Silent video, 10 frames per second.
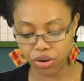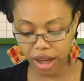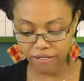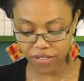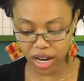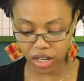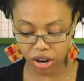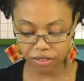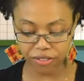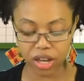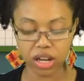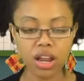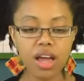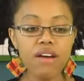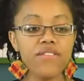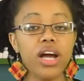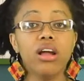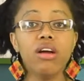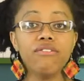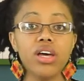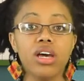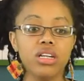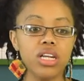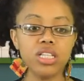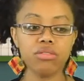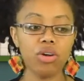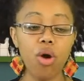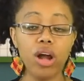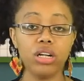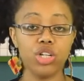you have Fine Art Fun. Fine Art Fun doesn't require an